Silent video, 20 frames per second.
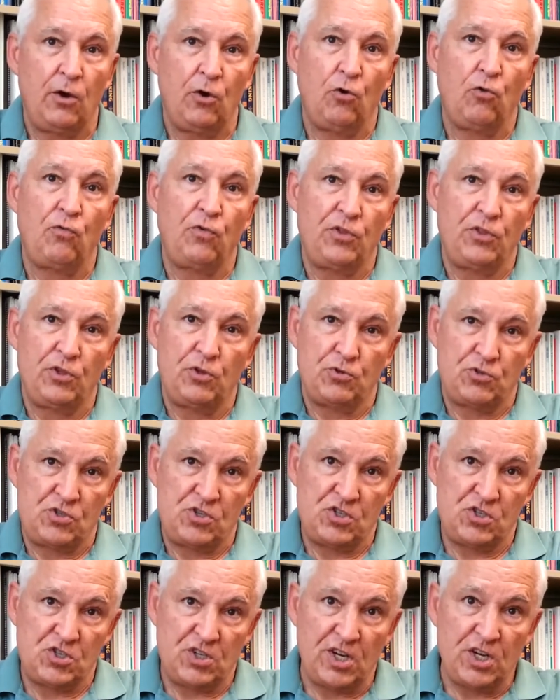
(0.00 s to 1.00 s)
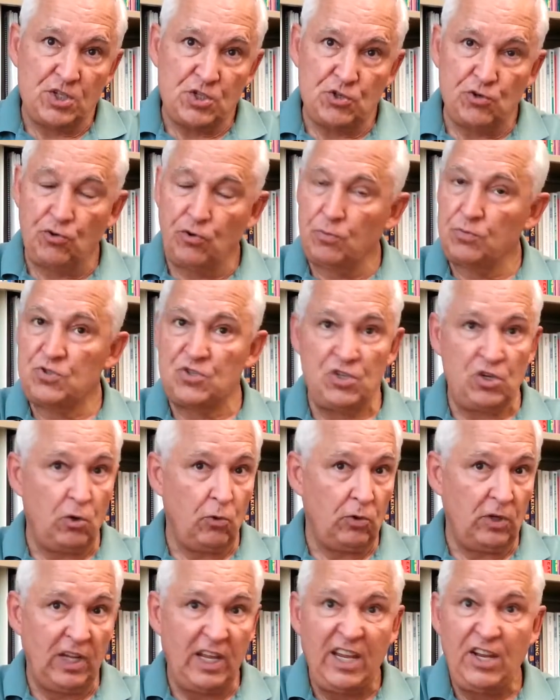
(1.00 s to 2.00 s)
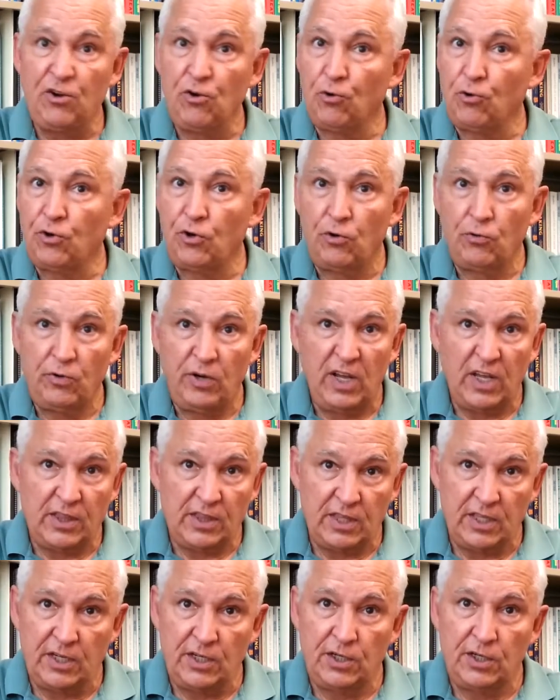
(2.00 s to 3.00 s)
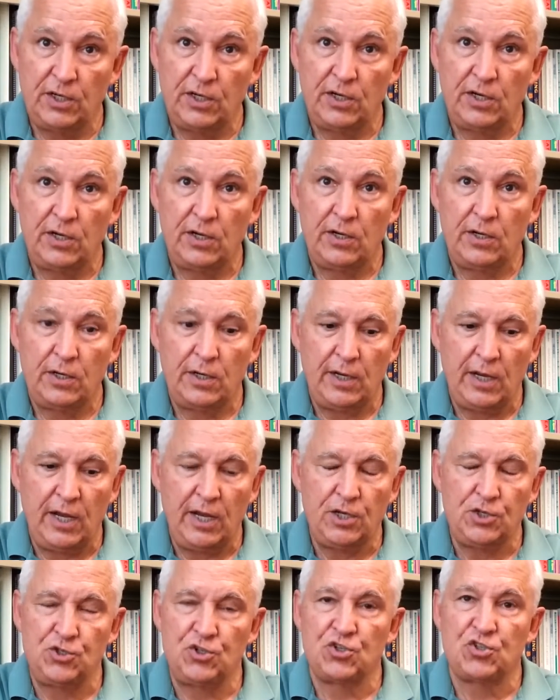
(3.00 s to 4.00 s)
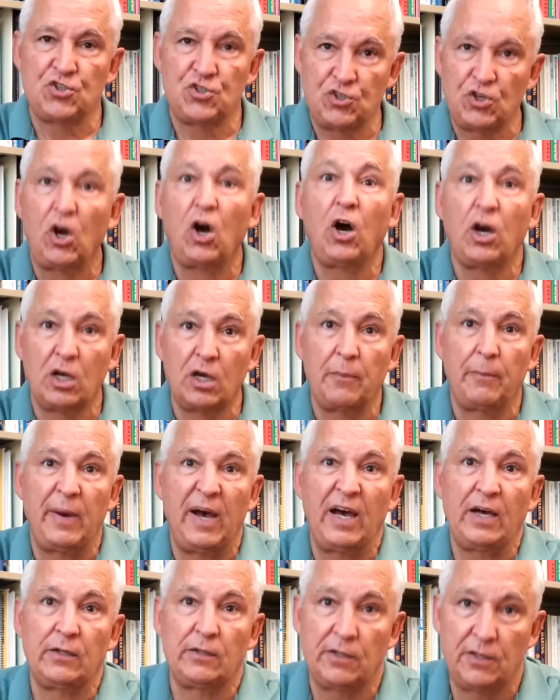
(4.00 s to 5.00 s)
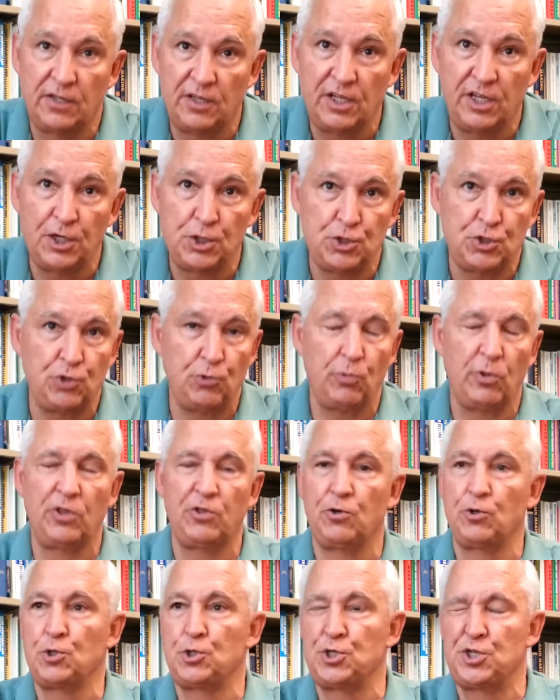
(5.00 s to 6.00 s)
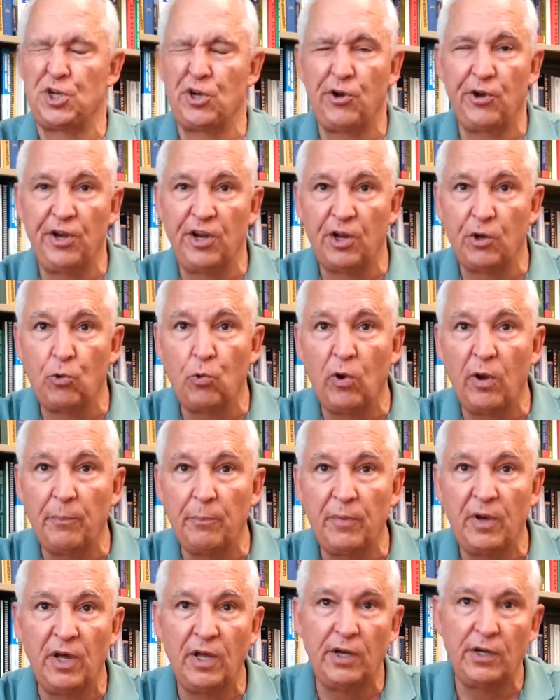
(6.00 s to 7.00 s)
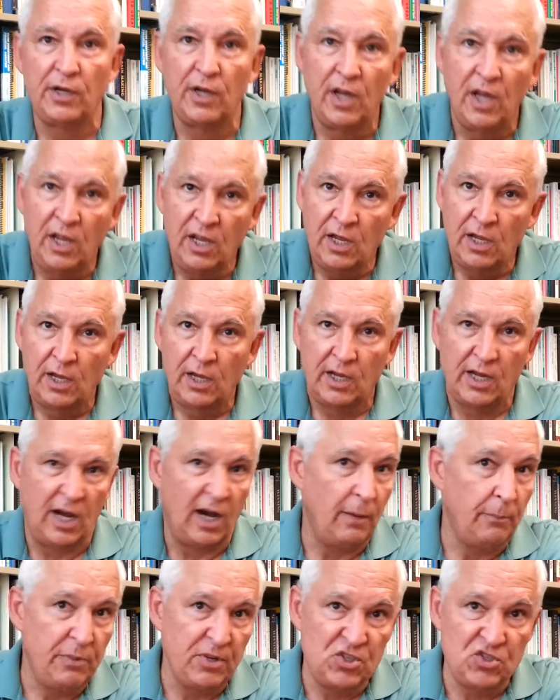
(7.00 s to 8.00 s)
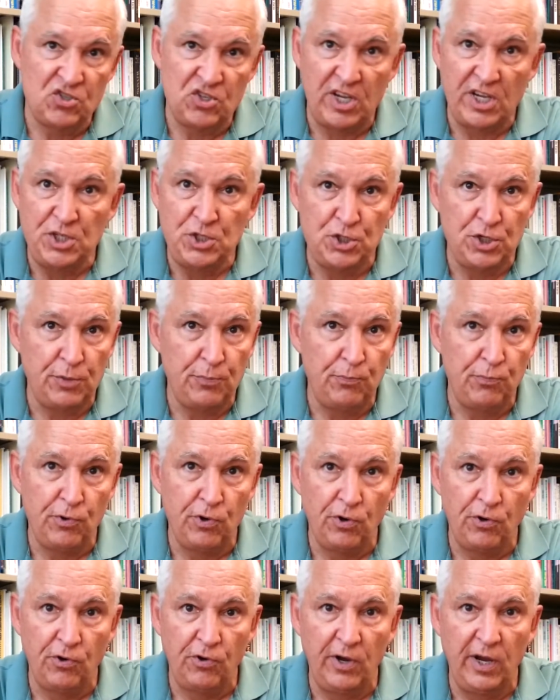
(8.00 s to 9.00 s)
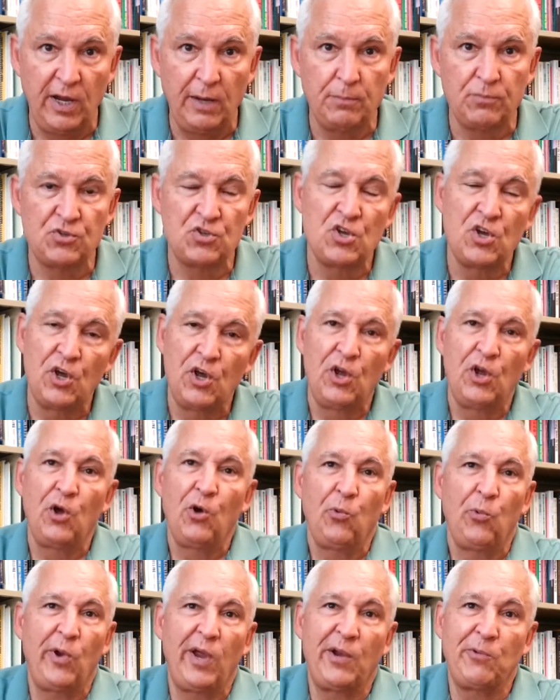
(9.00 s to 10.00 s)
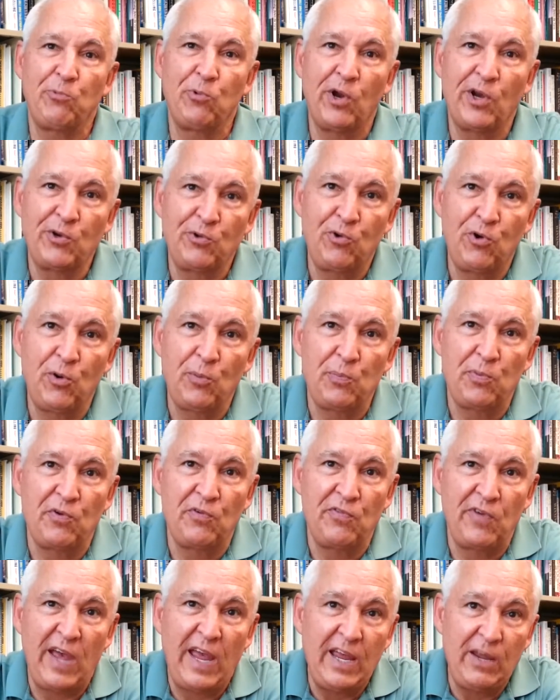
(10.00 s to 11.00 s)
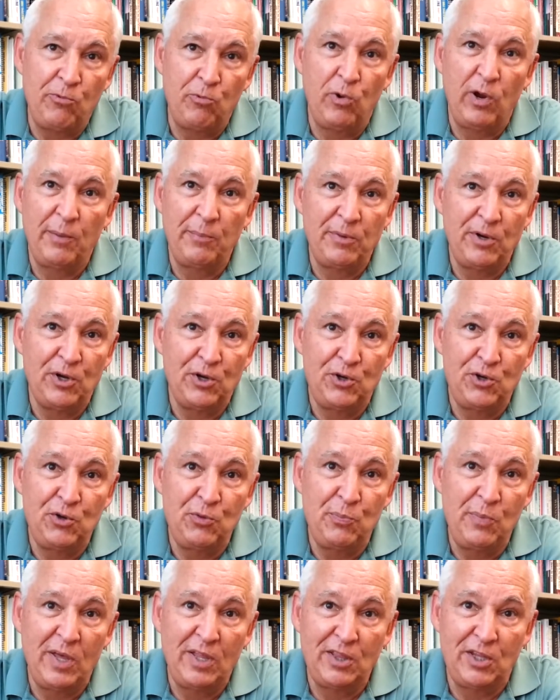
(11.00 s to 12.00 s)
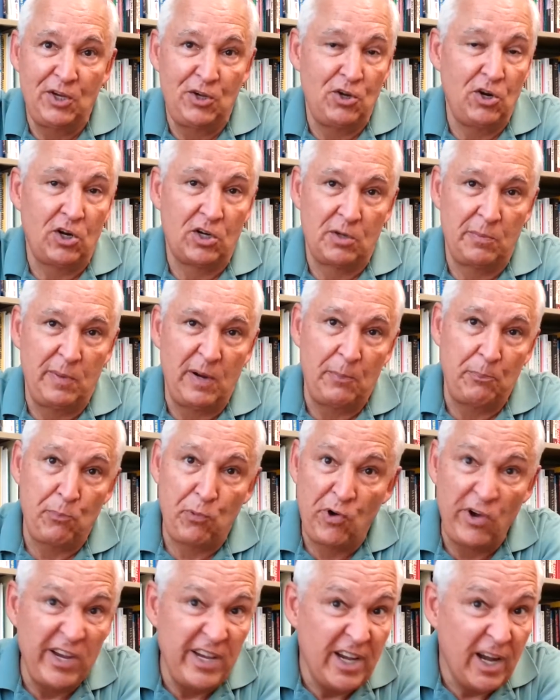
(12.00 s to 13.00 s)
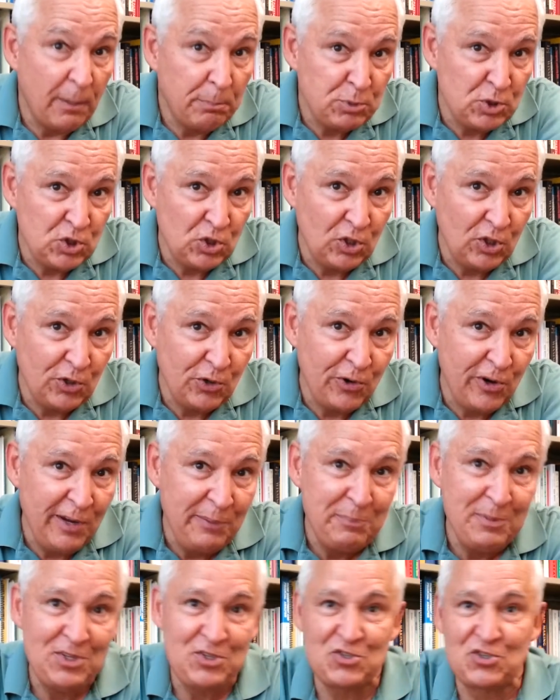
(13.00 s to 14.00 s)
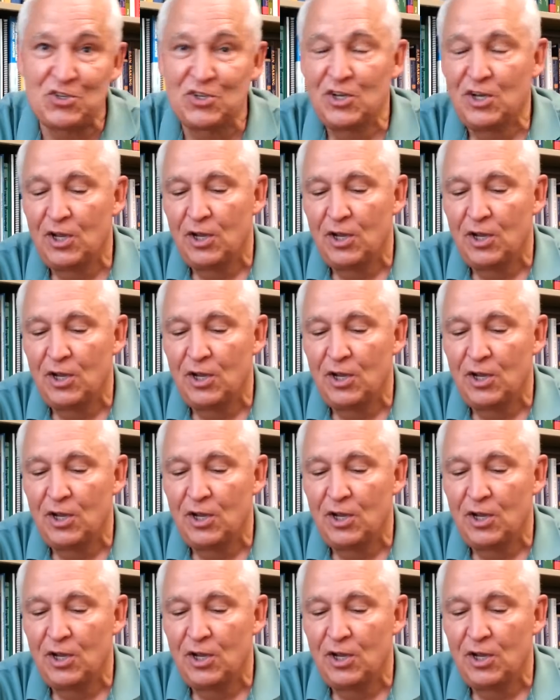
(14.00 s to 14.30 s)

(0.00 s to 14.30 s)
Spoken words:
over in those discussion groups, no leader, no nothing, and just talk about the issue, whether it's sharing equipment, compensation programs. We had one group of 8 women and 2 men that talked about prenuptial agreements.